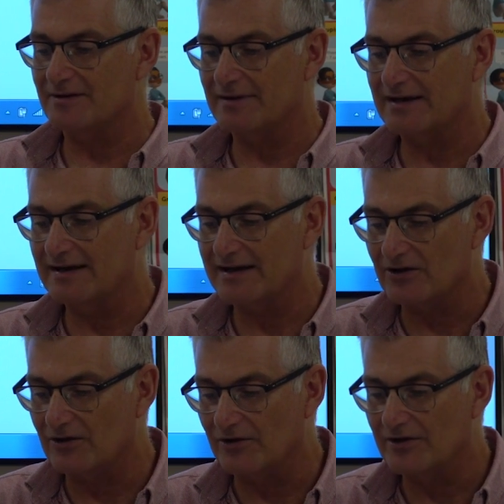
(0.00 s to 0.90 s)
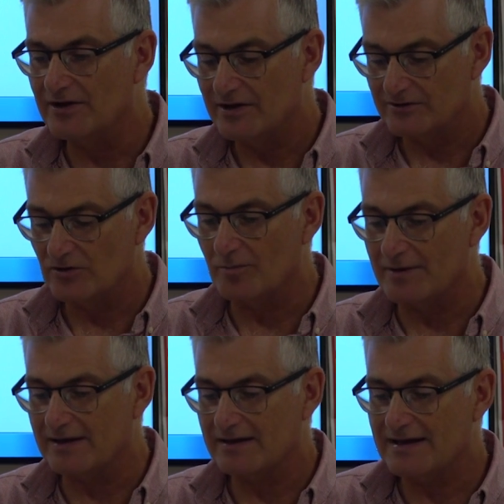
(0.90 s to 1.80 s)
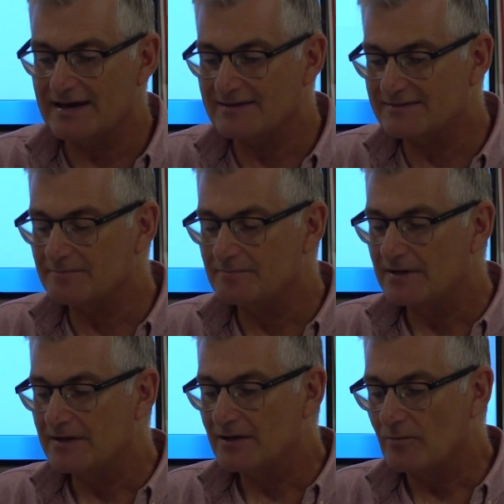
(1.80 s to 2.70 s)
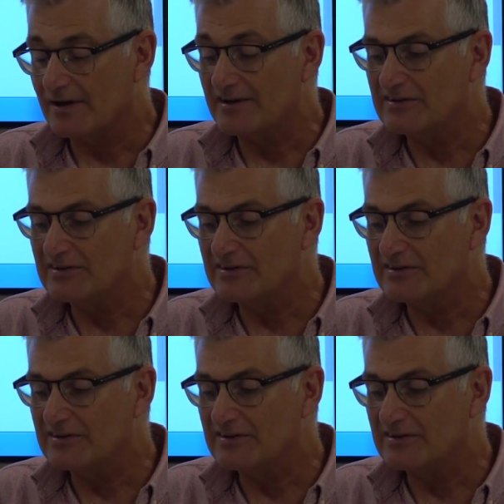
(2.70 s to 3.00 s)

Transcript: I'm going to click on topic 8. When I